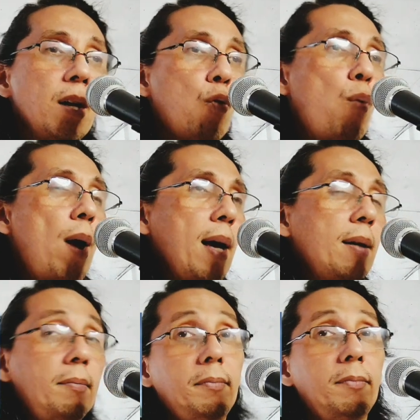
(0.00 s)

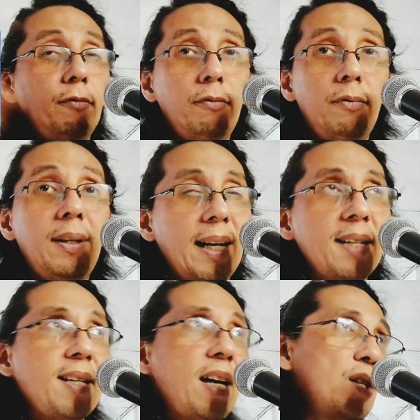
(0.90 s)
While, like I
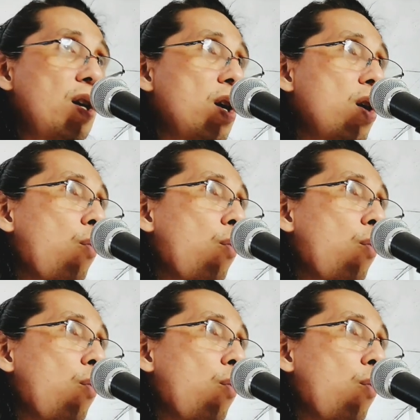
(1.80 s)
said,